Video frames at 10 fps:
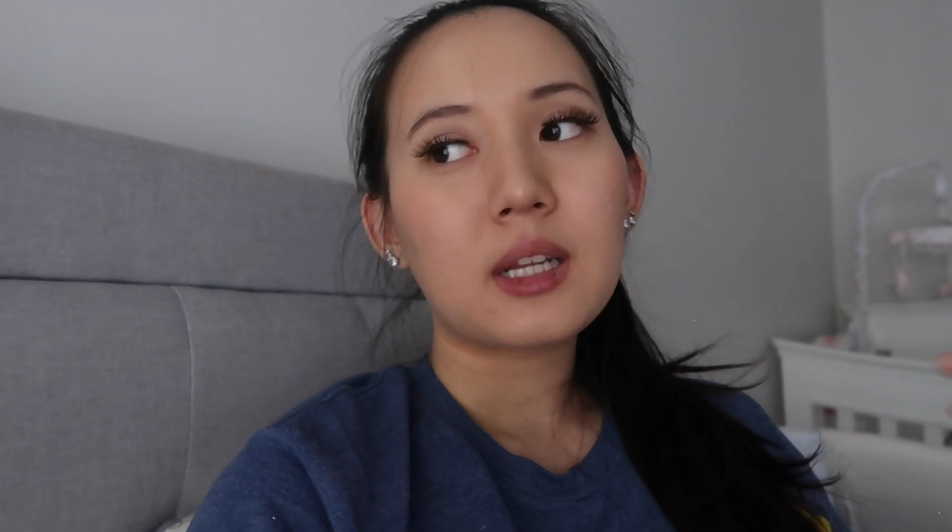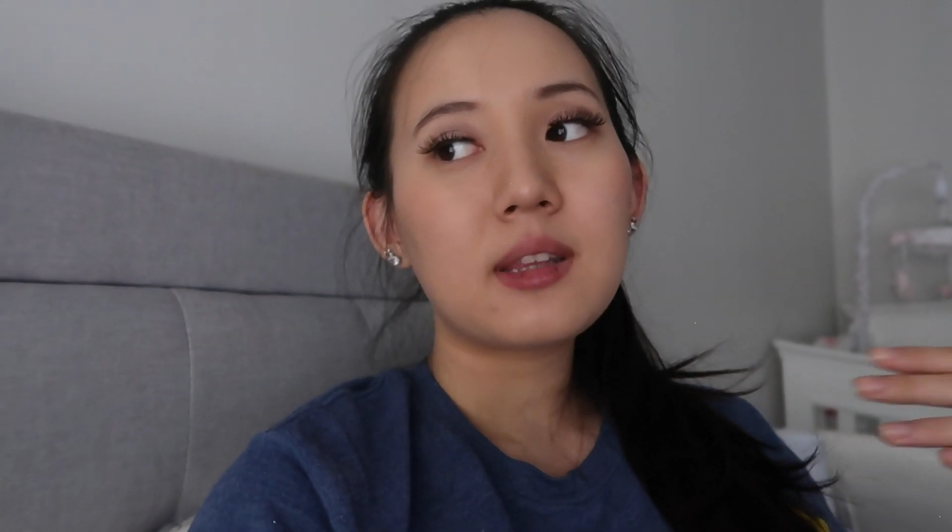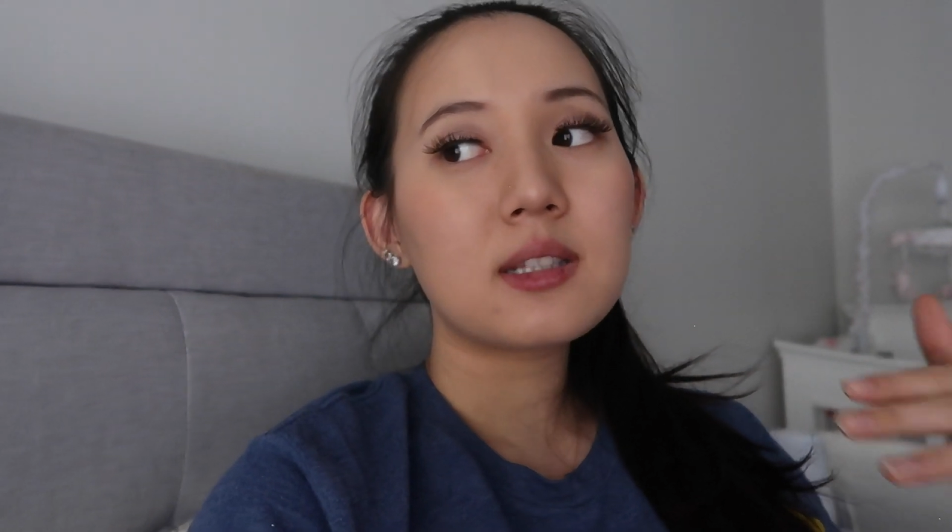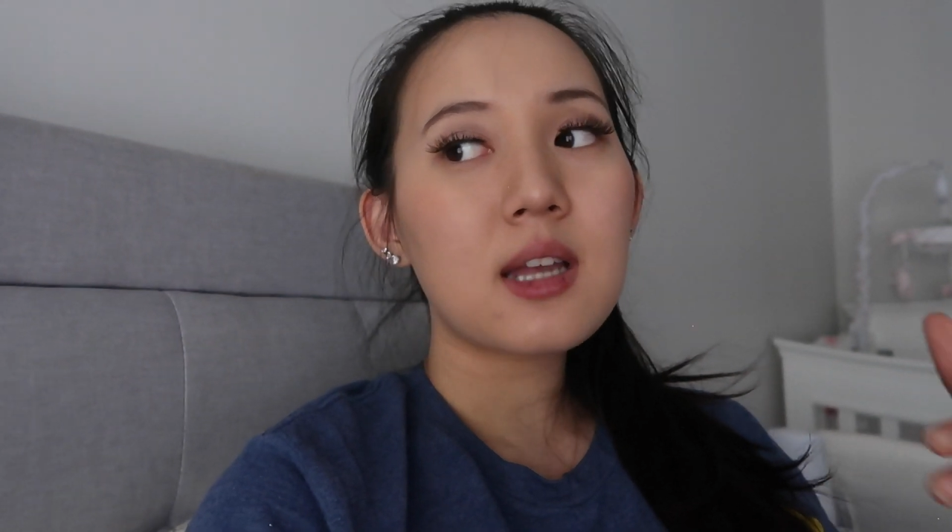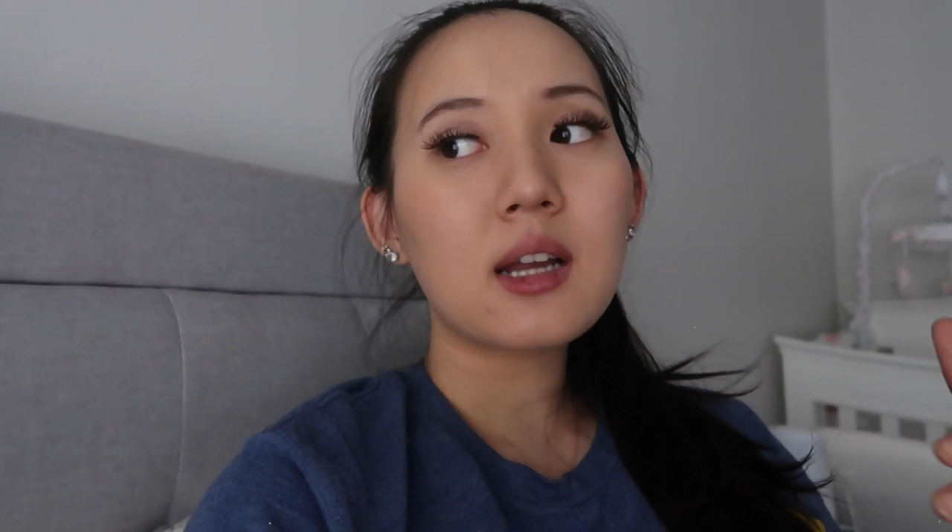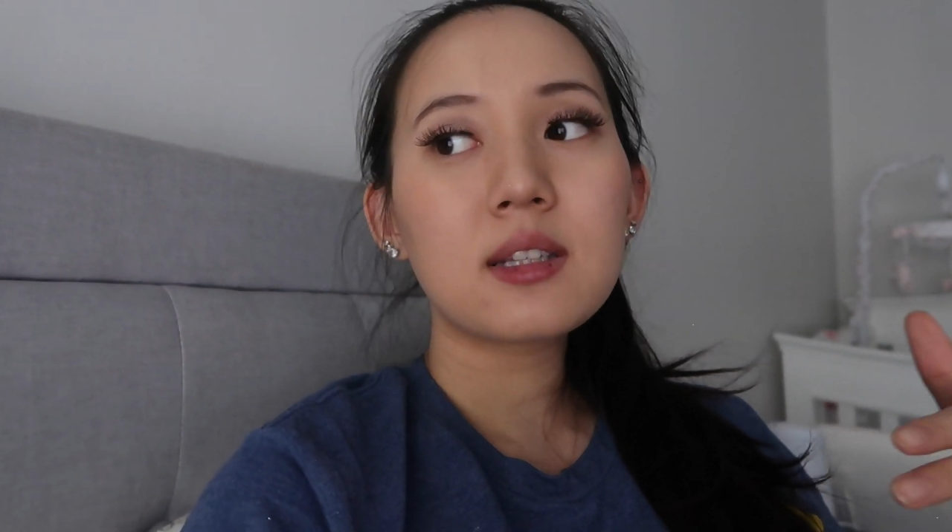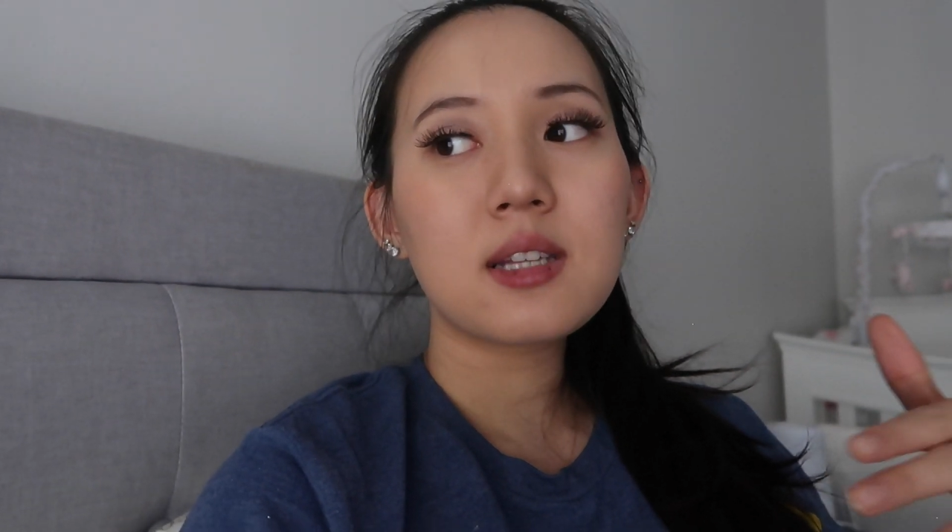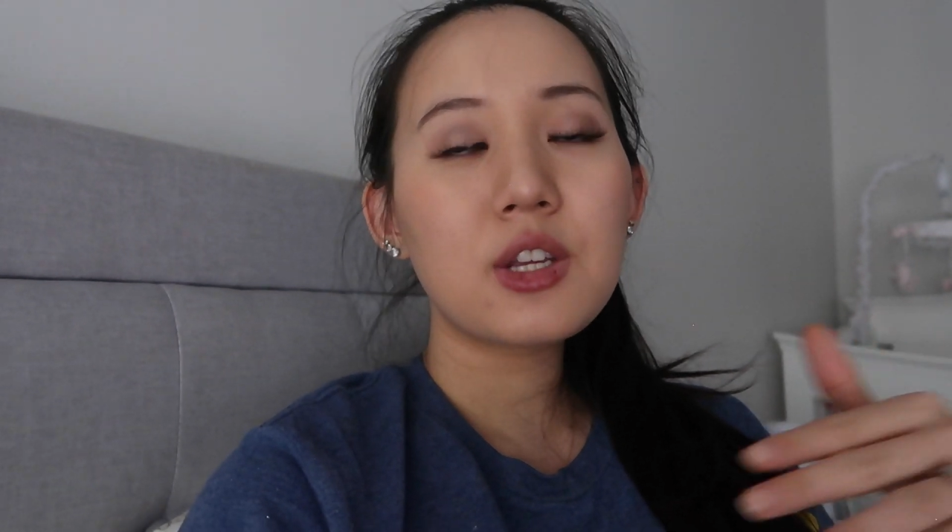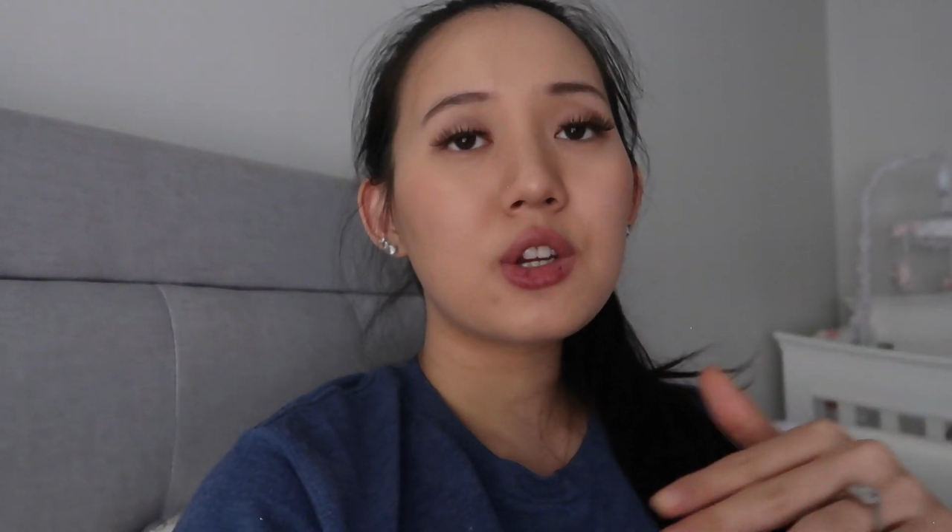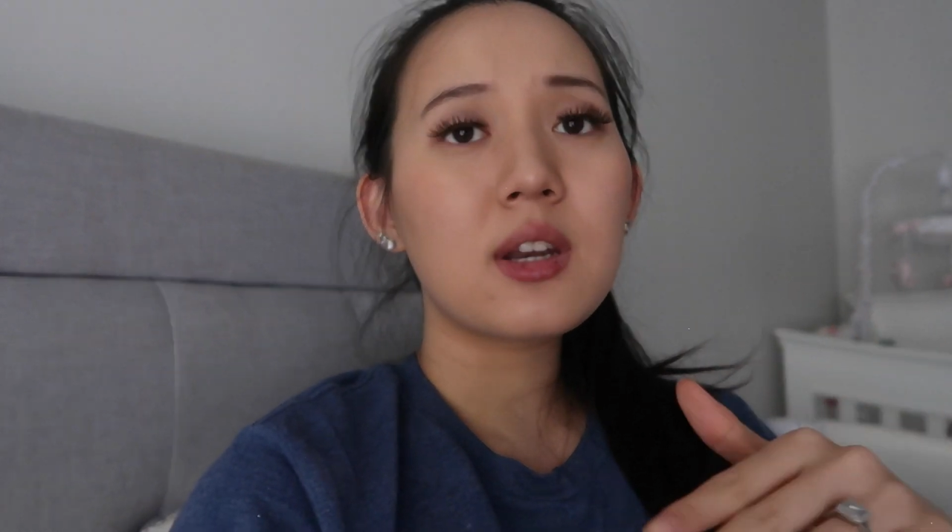The DockATot, you're